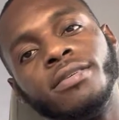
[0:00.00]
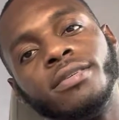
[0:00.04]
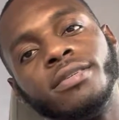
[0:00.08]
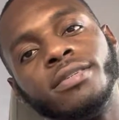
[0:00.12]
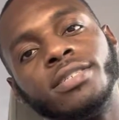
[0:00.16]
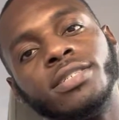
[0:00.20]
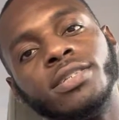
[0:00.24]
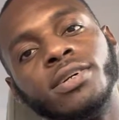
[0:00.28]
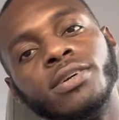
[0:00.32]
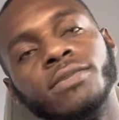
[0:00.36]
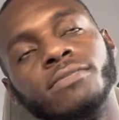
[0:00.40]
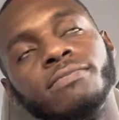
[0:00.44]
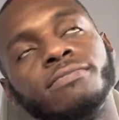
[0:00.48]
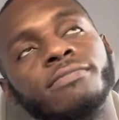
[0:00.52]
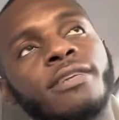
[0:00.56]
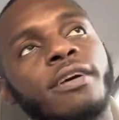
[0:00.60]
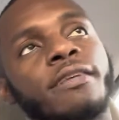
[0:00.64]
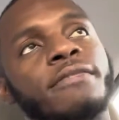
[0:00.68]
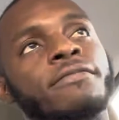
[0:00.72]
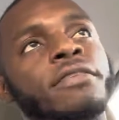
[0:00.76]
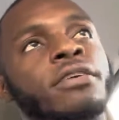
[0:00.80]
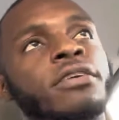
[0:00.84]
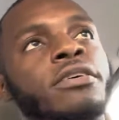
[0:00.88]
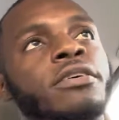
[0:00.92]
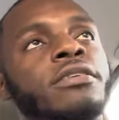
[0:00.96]
So I
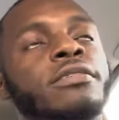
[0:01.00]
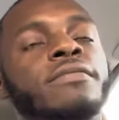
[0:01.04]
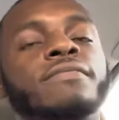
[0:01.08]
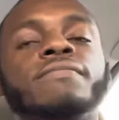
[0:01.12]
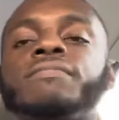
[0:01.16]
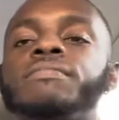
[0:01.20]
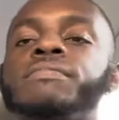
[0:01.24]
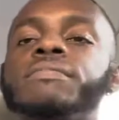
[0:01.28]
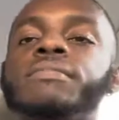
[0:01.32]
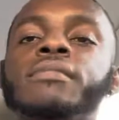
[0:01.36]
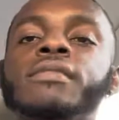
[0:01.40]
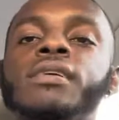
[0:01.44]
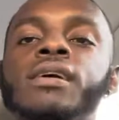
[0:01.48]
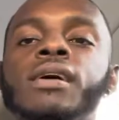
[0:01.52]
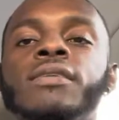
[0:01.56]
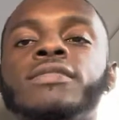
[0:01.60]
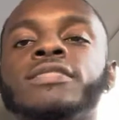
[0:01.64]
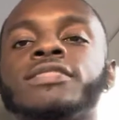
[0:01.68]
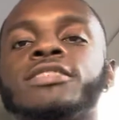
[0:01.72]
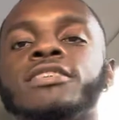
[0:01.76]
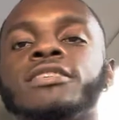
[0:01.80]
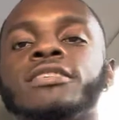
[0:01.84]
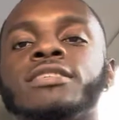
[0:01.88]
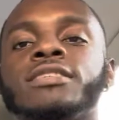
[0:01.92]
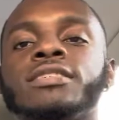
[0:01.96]
figure I
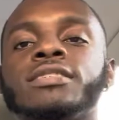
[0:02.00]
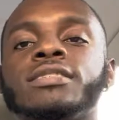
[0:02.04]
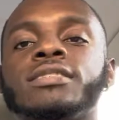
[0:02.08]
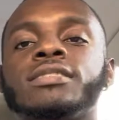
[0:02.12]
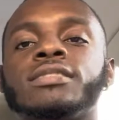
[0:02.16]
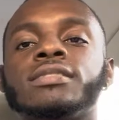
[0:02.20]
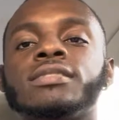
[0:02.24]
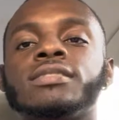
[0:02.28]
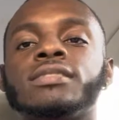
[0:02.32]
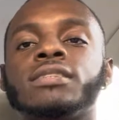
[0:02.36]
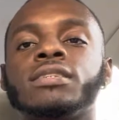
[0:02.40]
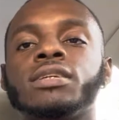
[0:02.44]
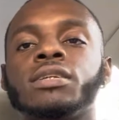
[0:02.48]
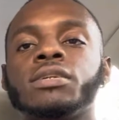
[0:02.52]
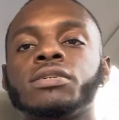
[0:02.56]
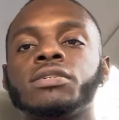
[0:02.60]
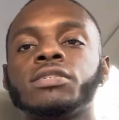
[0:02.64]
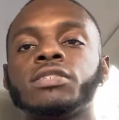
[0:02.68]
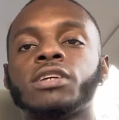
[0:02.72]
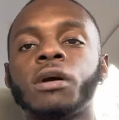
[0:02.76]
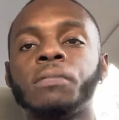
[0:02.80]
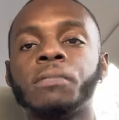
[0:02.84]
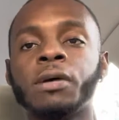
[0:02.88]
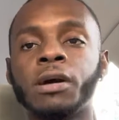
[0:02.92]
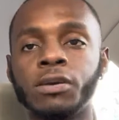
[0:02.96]
was gonna just, you know,
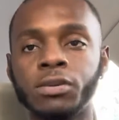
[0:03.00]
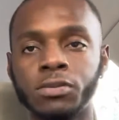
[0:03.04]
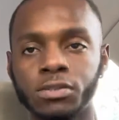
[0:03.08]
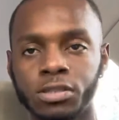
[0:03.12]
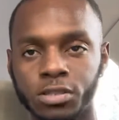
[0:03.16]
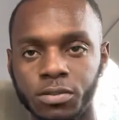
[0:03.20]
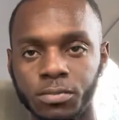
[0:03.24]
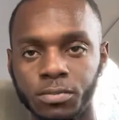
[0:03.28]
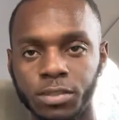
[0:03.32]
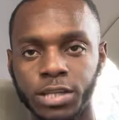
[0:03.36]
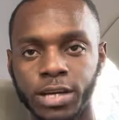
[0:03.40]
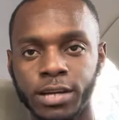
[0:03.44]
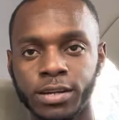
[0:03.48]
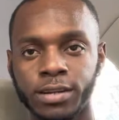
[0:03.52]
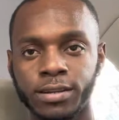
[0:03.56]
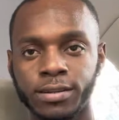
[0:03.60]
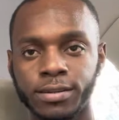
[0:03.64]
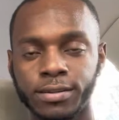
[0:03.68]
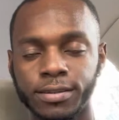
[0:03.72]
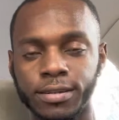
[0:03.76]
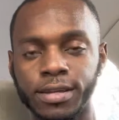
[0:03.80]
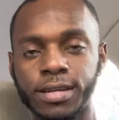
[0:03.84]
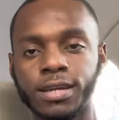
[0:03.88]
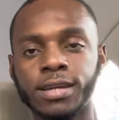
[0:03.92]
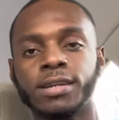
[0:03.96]
start my YouTube channel
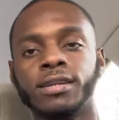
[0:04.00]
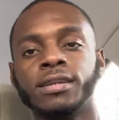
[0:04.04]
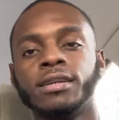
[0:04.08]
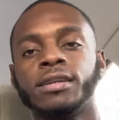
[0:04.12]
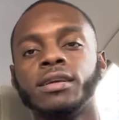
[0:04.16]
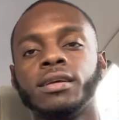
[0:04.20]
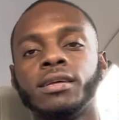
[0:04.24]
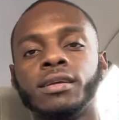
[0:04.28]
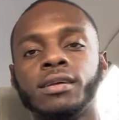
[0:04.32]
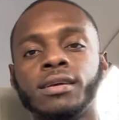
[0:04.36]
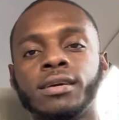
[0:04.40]
and